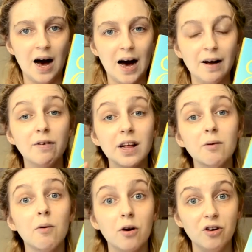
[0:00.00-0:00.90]
I
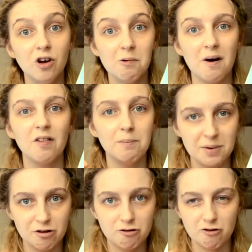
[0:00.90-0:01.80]
really want to know about the
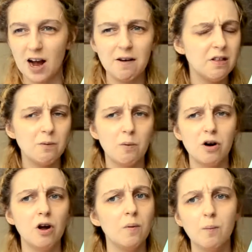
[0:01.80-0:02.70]
mystery. I really want
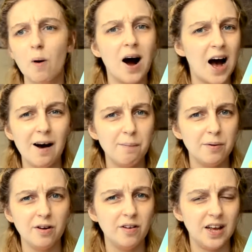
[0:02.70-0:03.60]
to know what
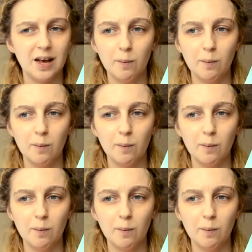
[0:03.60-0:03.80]
happened here.